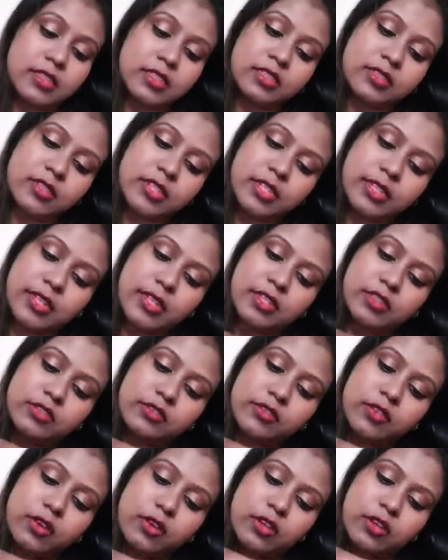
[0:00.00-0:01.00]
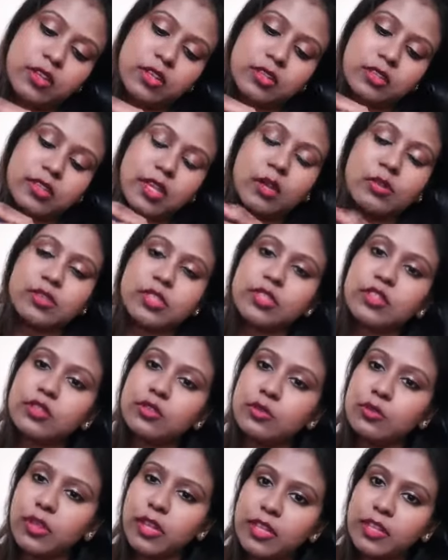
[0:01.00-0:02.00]
this retails for one
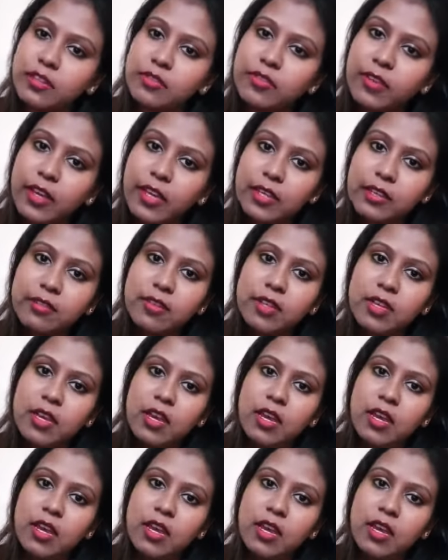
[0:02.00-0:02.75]
thousand two hundred ninety-five.